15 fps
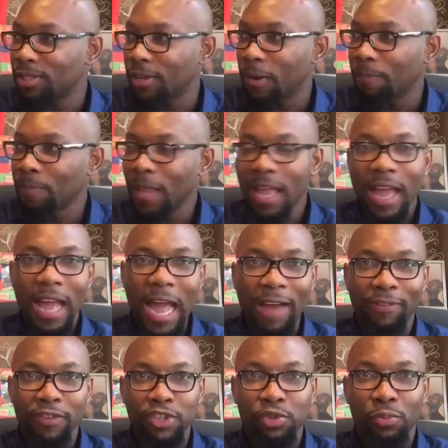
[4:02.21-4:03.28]
So I
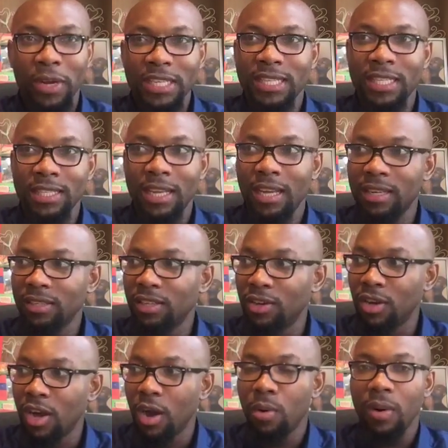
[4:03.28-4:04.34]
have to just rest it under
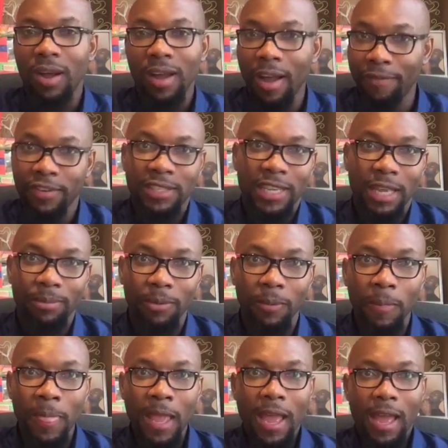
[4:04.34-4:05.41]
our coffee
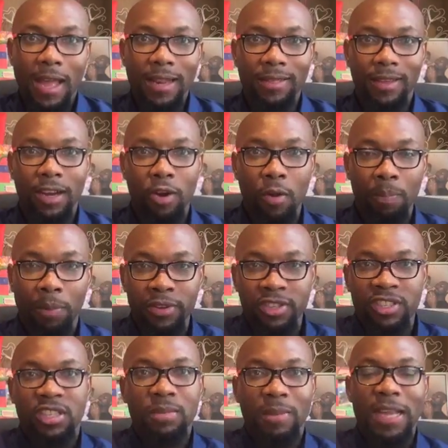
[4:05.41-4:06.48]
table, and then I would
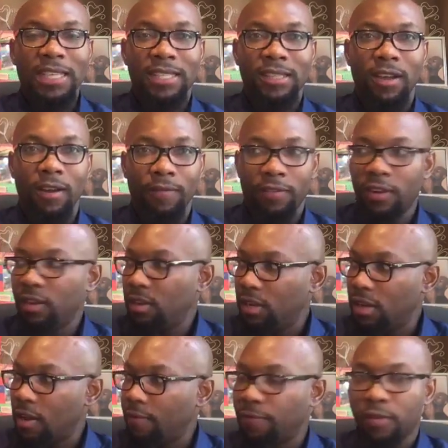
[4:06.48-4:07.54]
position myself
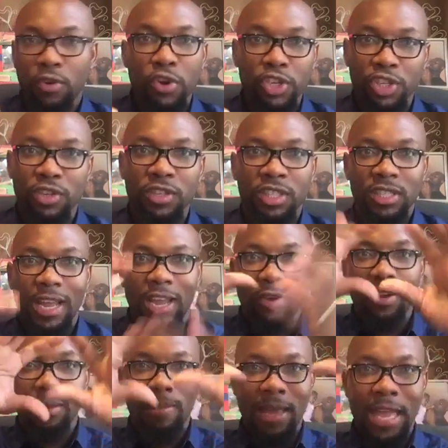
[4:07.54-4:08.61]
enough cushion so I
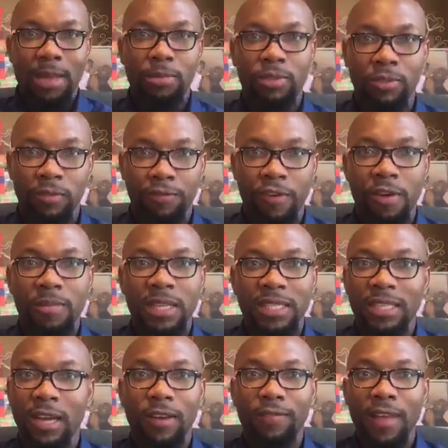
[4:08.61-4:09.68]
could be able to frame
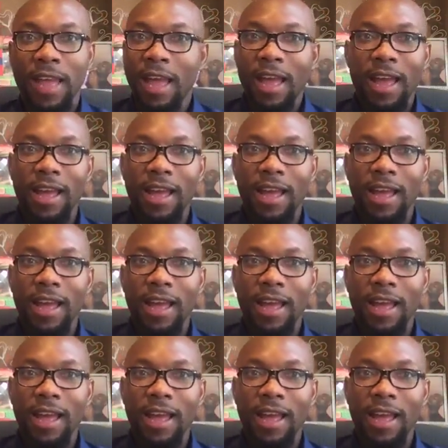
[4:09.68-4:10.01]
myself.